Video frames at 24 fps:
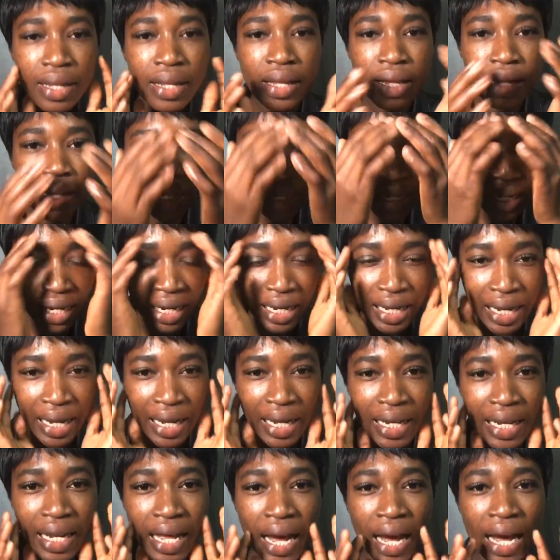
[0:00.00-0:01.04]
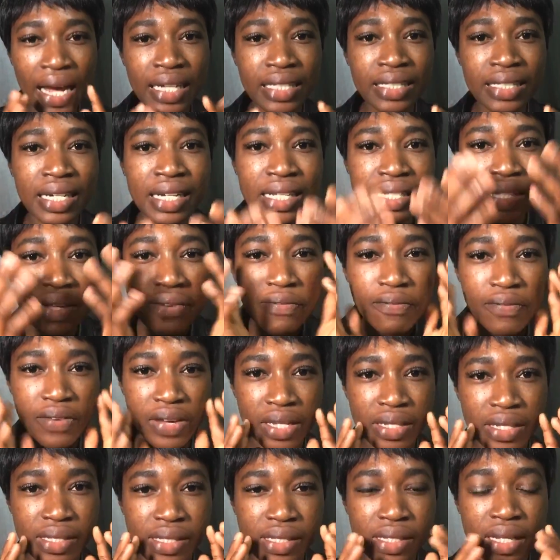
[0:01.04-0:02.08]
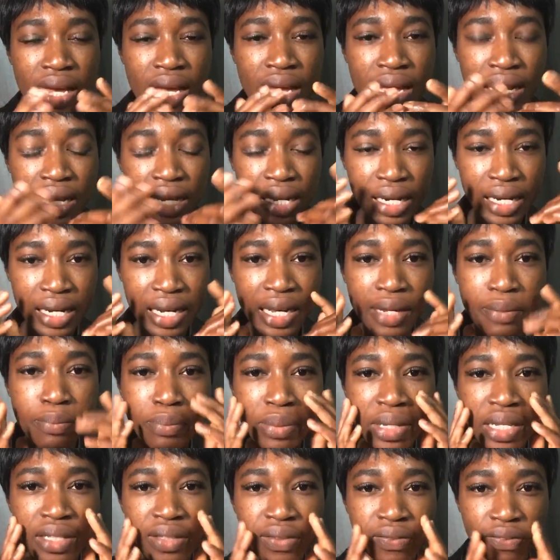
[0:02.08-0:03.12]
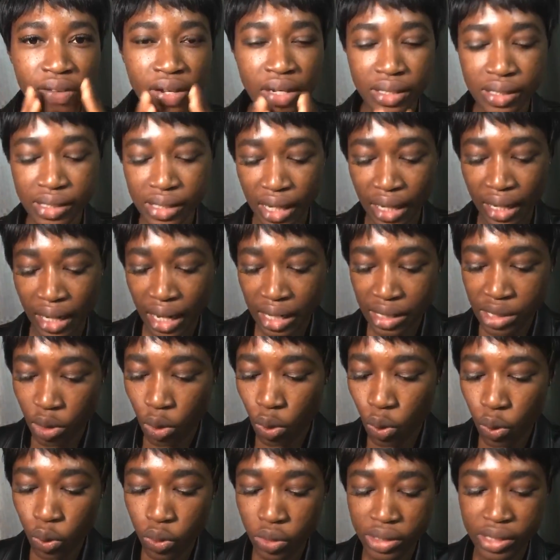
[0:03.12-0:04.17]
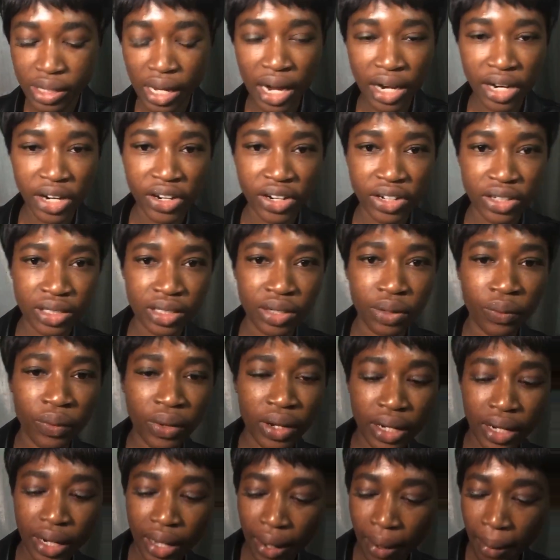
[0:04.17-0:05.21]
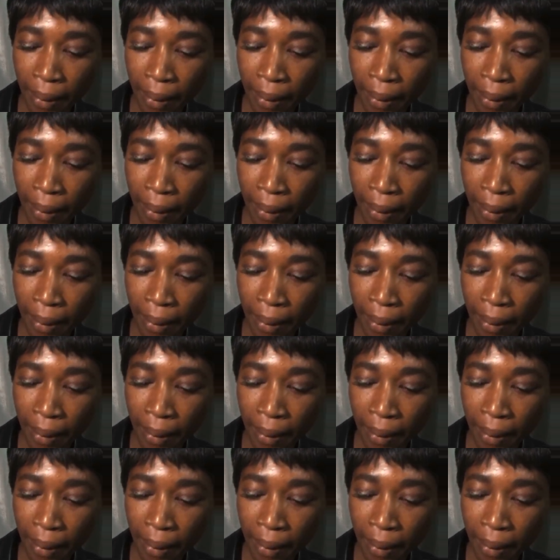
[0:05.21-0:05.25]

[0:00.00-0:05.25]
lian a echere say face. Lian means face. And as uhu sa character we na